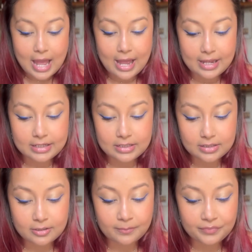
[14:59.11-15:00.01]
and
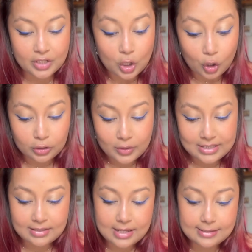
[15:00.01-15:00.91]
although it
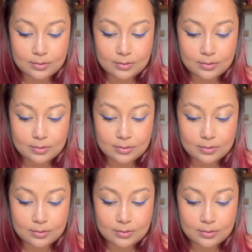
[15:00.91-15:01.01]
says